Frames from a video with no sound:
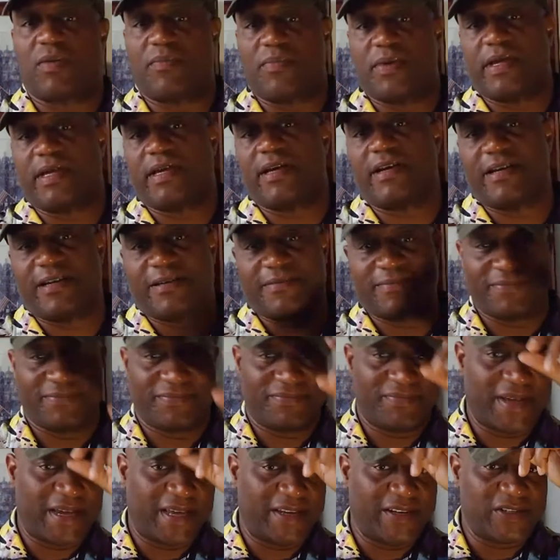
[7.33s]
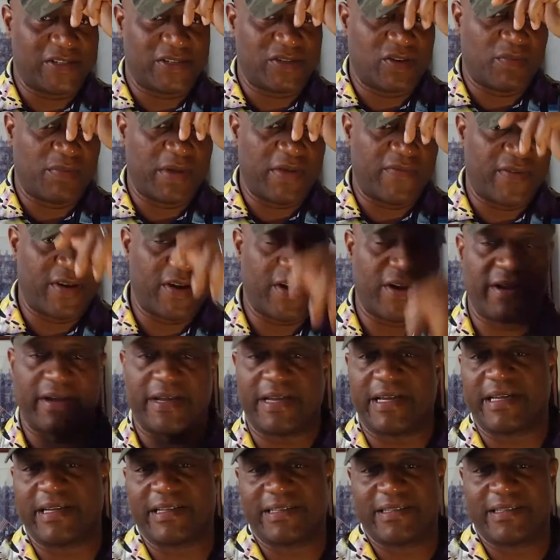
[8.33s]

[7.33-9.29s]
be man, this is gonna be very.